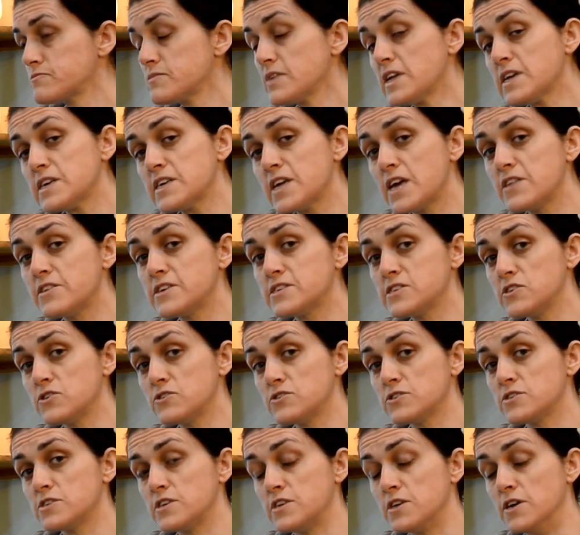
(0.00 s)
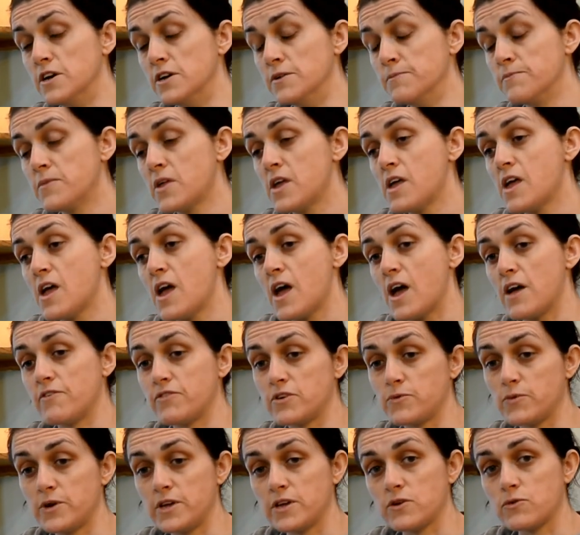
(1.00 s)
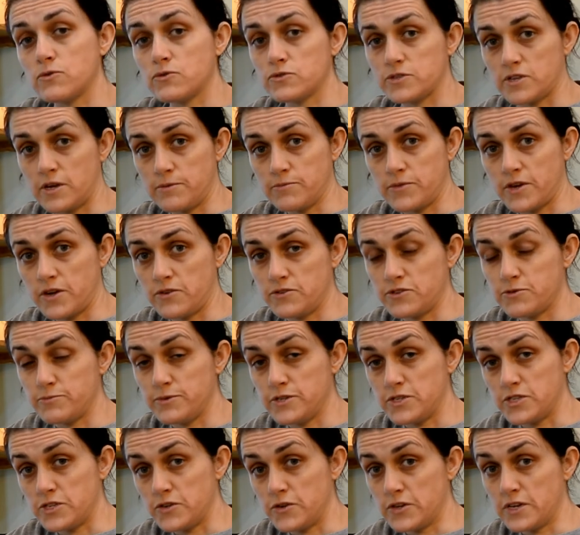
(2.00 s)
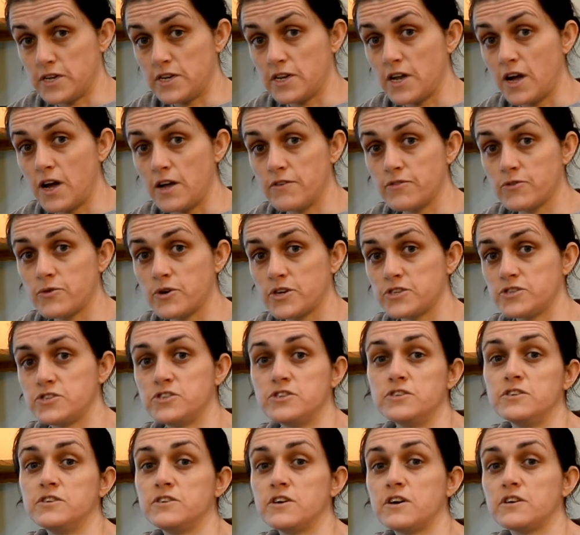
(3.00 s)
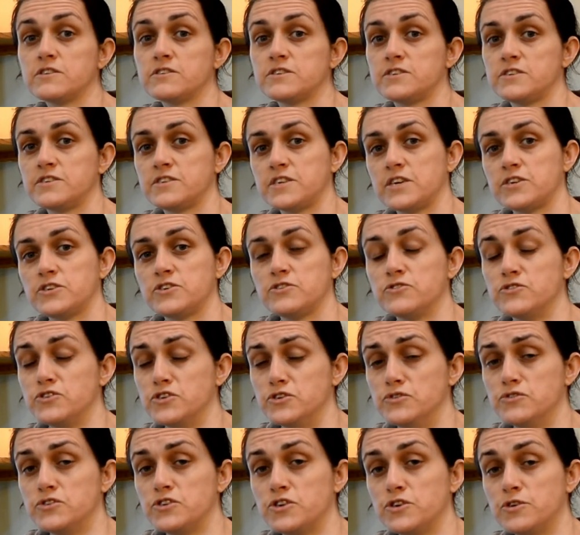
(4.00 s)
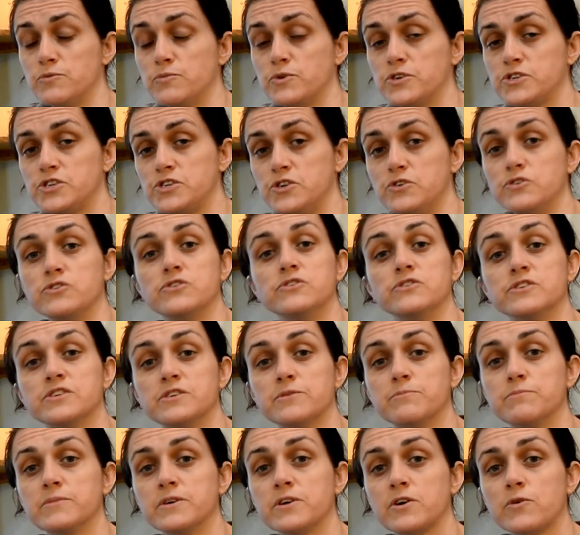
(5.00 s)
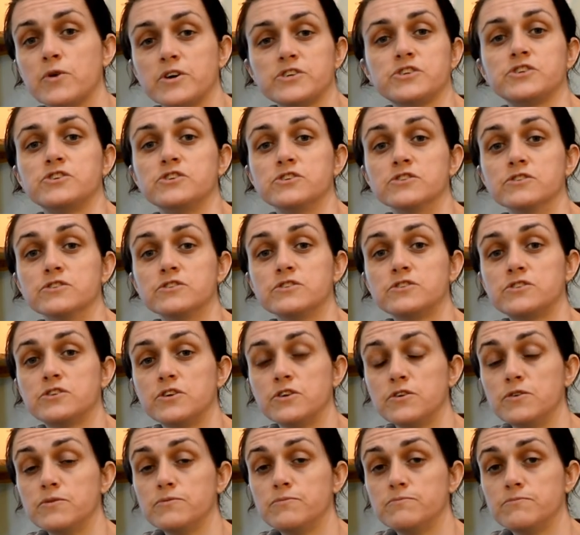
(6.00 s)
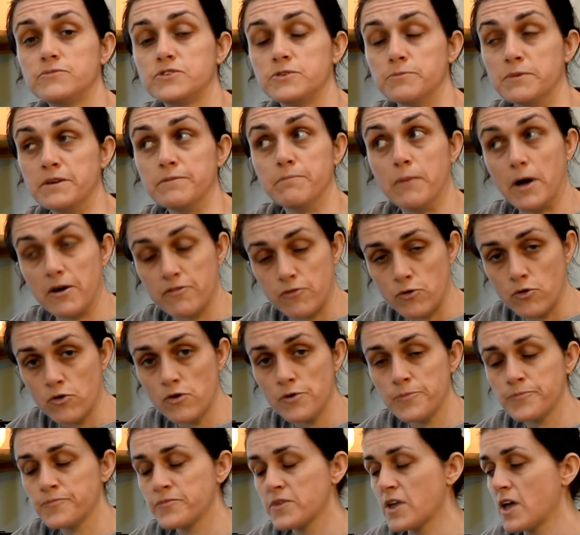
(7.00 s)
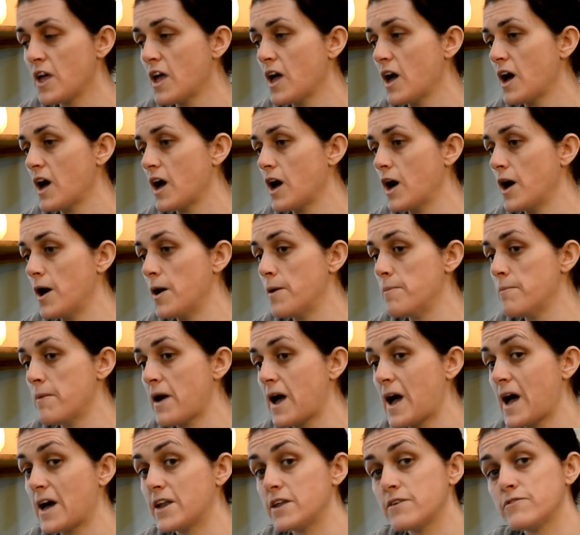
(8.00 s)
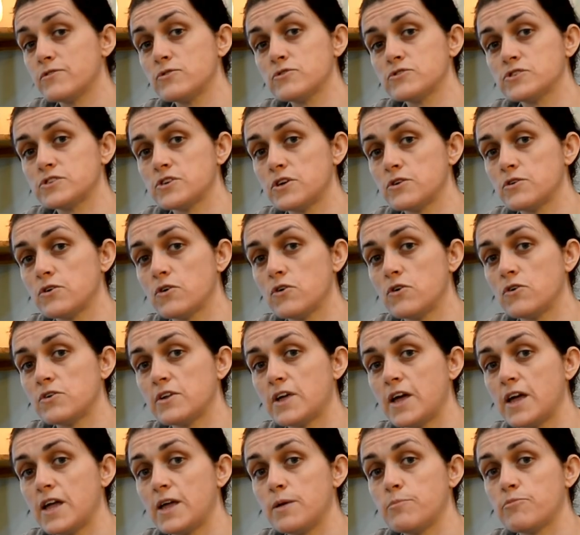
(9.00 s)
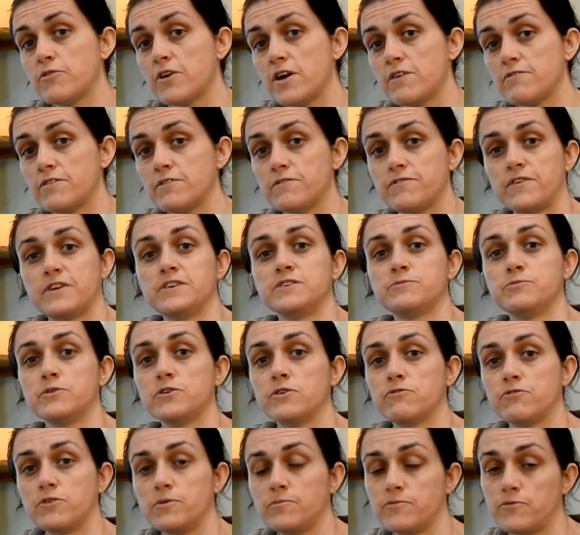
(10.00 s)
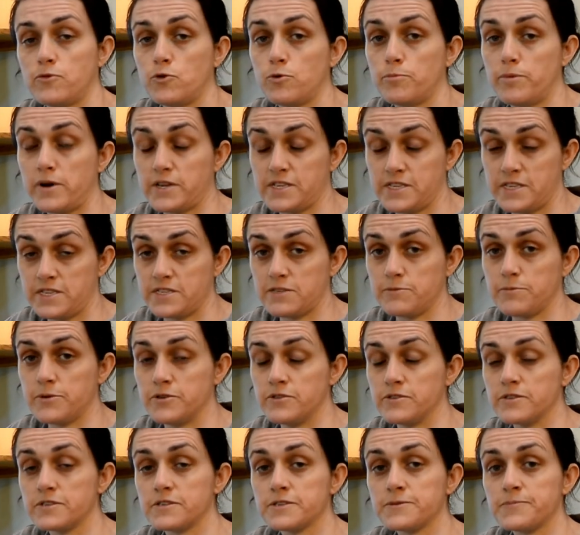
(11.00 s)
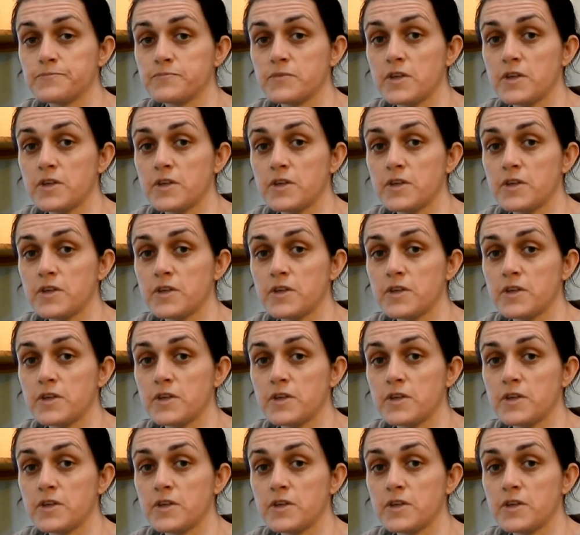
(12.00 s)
Yeah, there's lots to learn. Every week also I'm going to be doing a live question and answer session on YouTube, which you can submit questions to me for. And I've also got a private Facebook group for participants.